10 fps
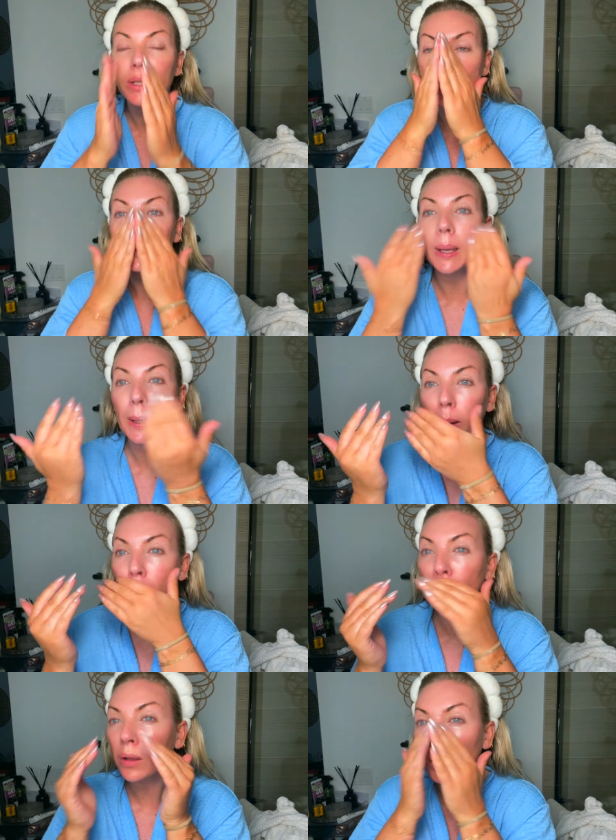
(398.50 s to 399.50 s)
scent. And
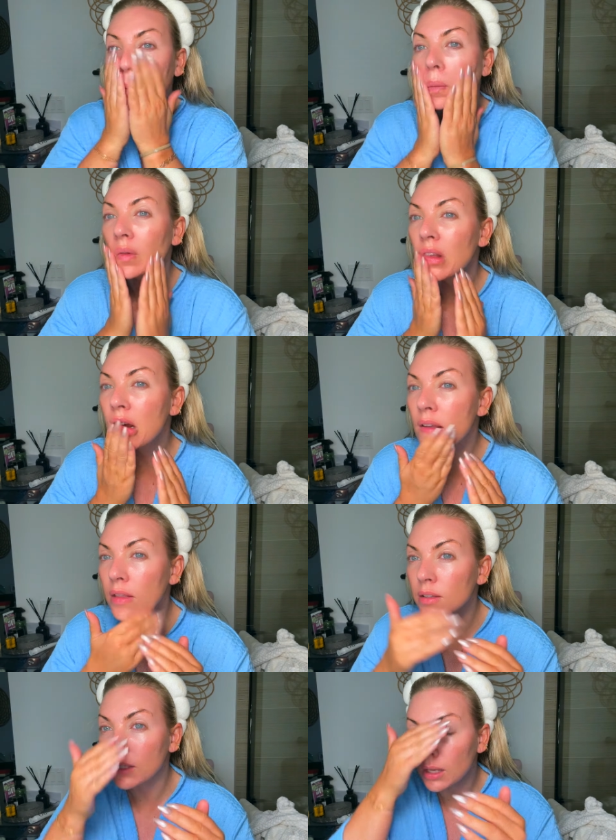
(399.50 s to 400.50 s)
like, look at the
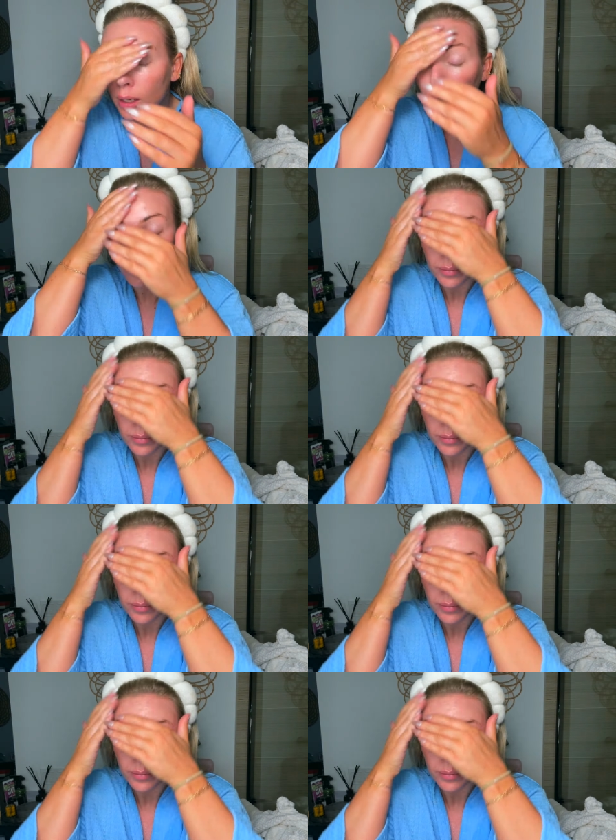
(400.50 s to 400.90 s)
skin.